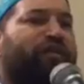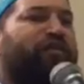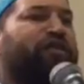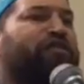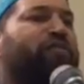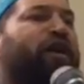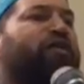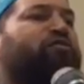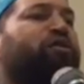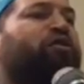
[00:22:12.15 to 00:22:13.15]
These
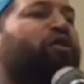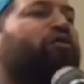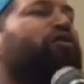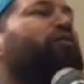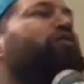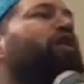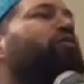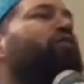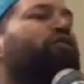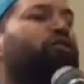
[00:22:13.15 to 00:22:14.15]
matters were known from the
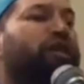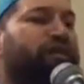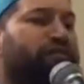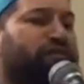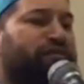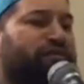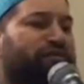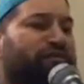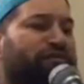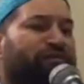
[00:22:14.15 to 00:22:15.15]
time of Greeks.
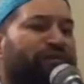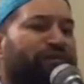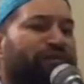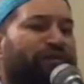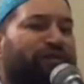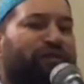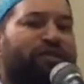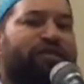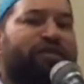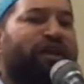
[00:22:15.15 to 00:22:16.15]

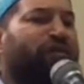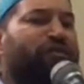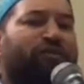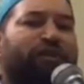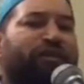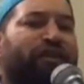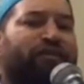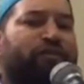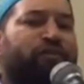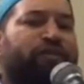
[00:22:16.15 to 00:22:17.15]
This is not something that
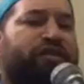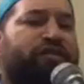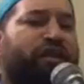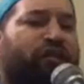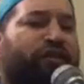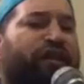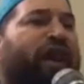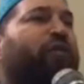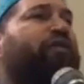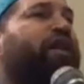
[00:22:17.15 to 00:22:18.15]
this was discovered
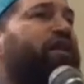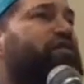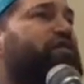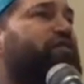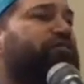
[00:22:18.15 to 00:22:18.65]
nowadays.